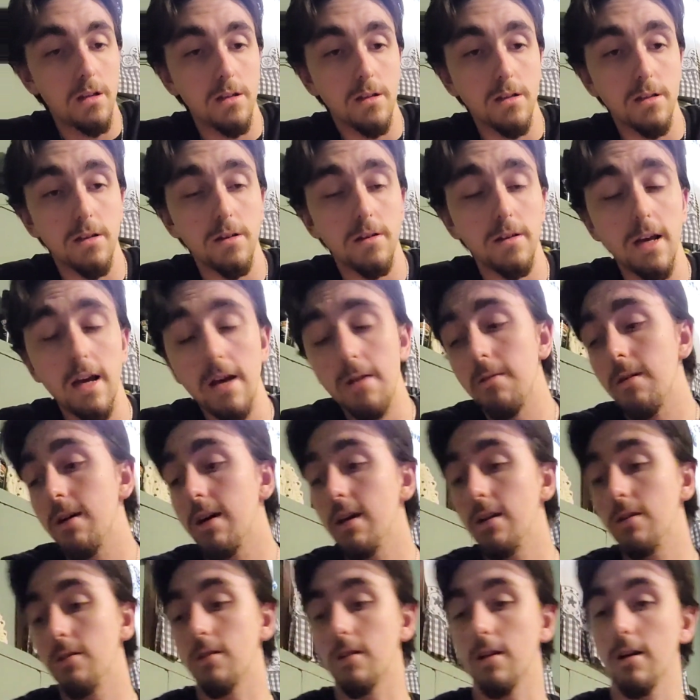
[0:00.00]
So that
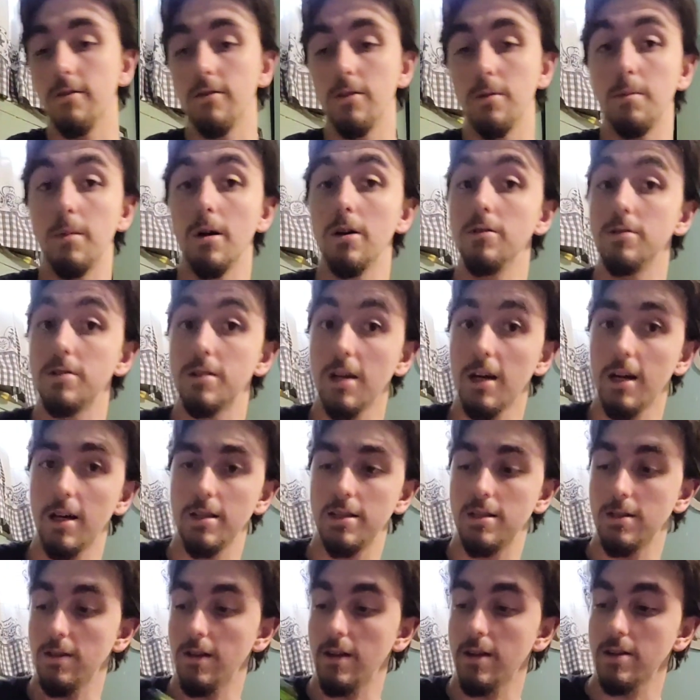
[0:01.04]
way it'll cover both
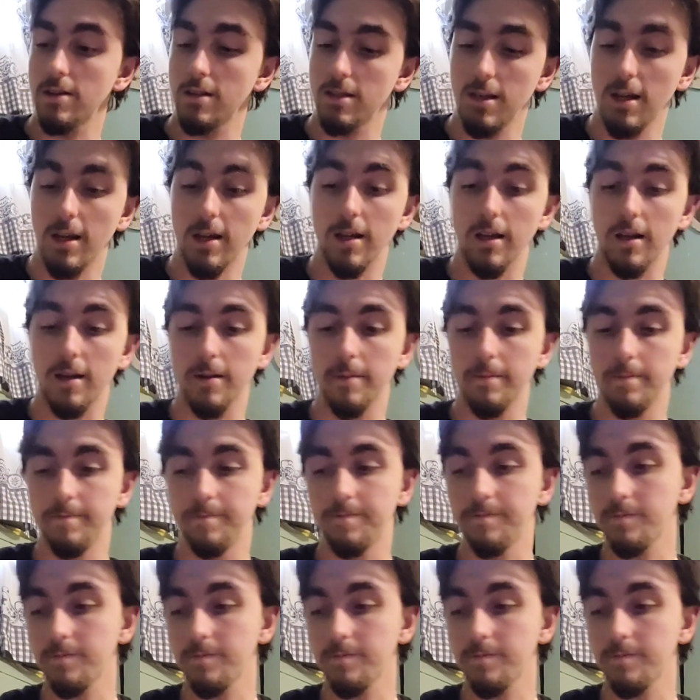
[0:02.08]
sides of that steak.